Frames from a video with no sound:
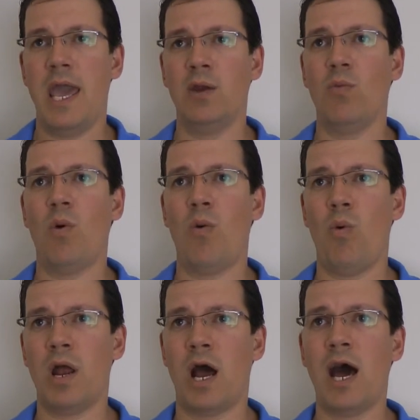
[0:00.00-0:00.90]
And
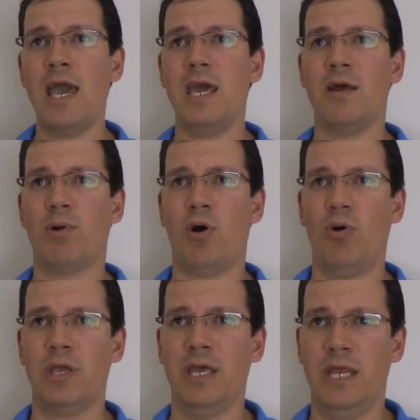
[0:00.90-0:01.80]
what I end up
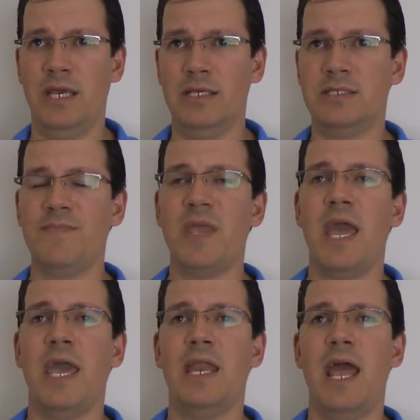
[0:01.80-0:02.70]
calling it is,
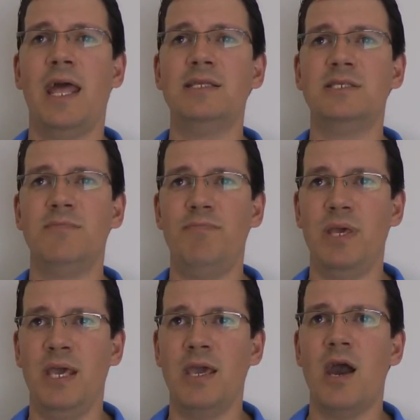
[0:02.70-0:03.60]
it ends up
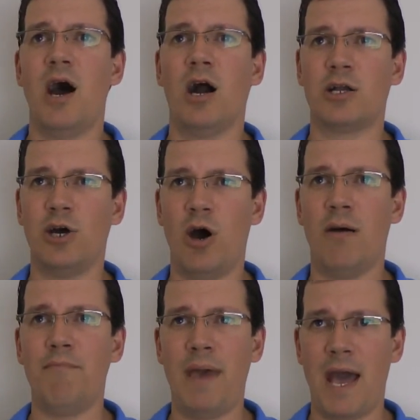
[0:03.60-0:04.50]
being a
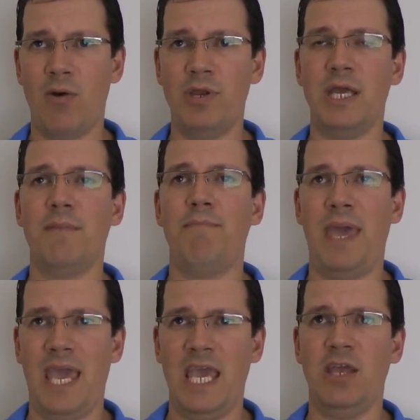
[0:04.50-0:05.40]
compounding
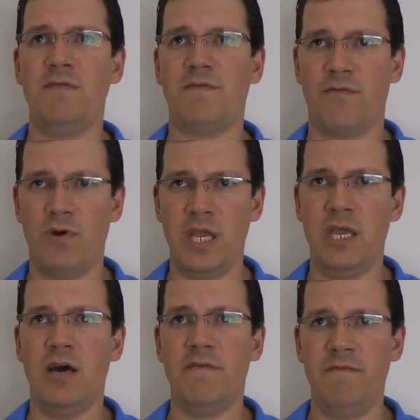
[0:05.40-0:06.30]

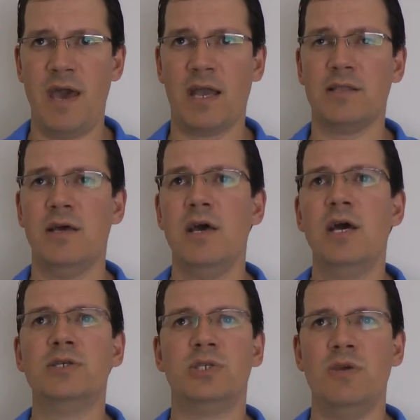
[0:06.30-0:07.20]
pain-free effect.
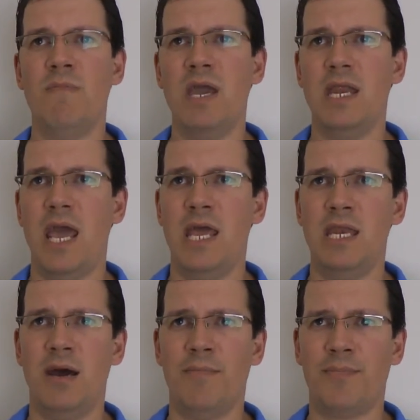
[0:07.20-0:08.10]
So you might
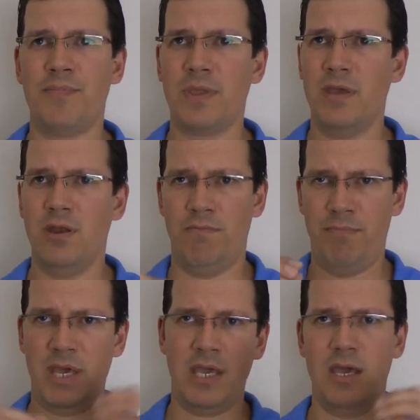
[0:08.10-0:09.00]
end up, you know,
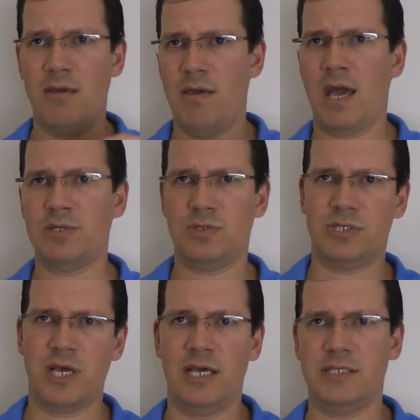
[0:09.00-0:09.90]
picking
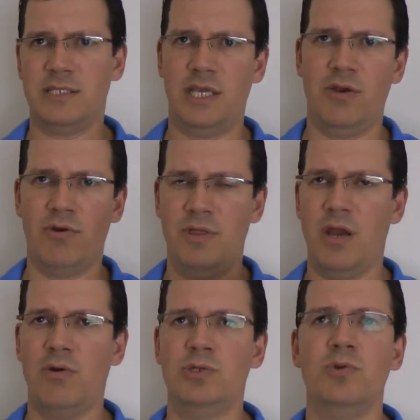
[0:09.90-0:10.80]
exercises here and
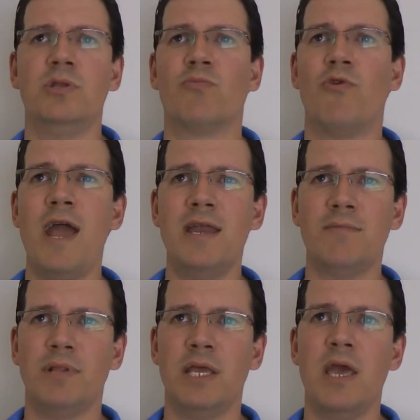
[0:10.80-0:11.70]
there and doing them
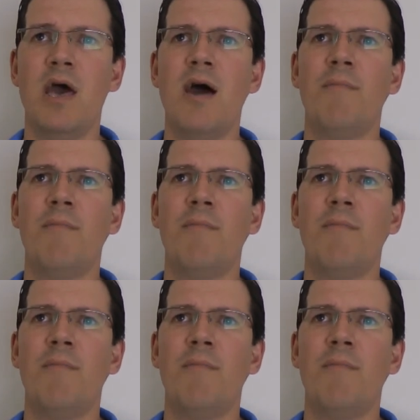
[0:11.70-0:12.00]
randomly,